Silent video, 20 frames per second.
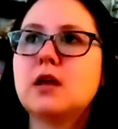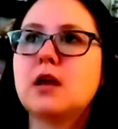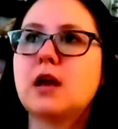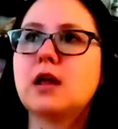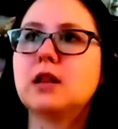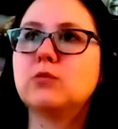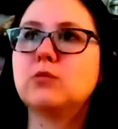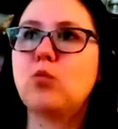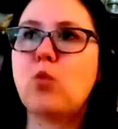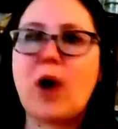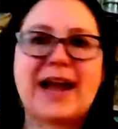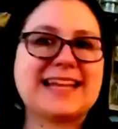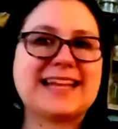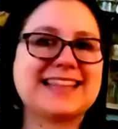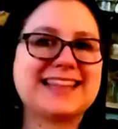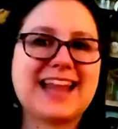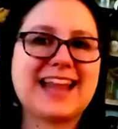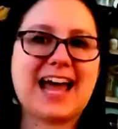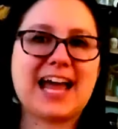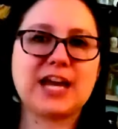white
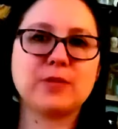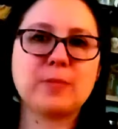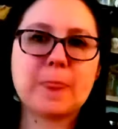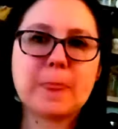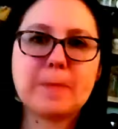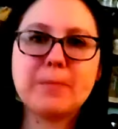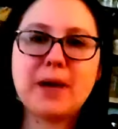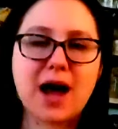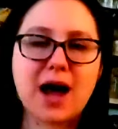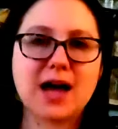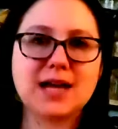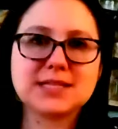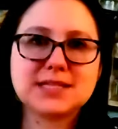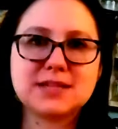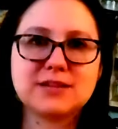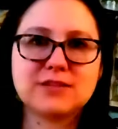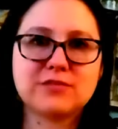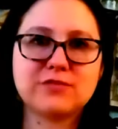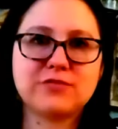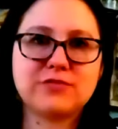light,
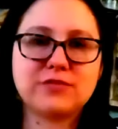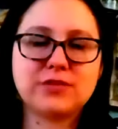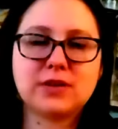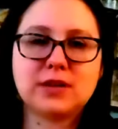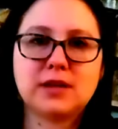positive,